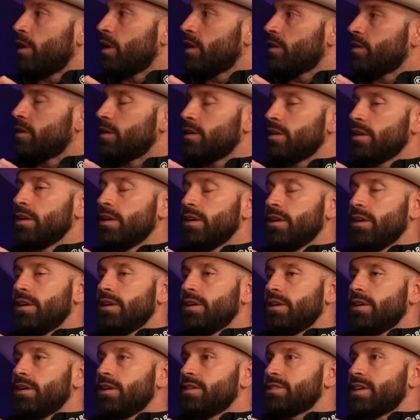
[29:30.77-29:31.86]
And I think
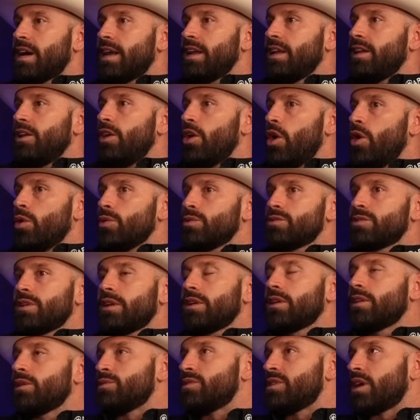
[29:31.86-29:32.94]
because I didn't know, it was not
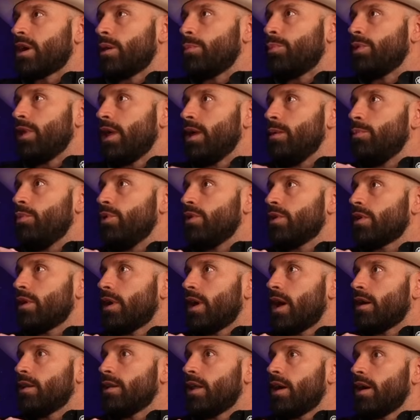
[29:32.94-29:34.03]
like there was like a playbook on
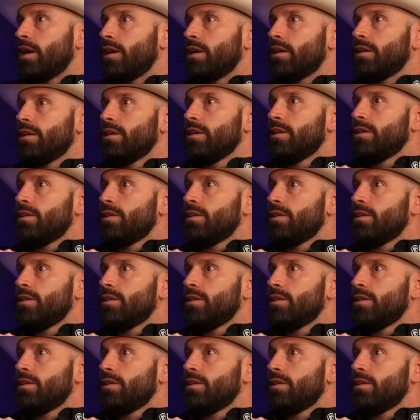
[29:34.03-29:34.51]
how to like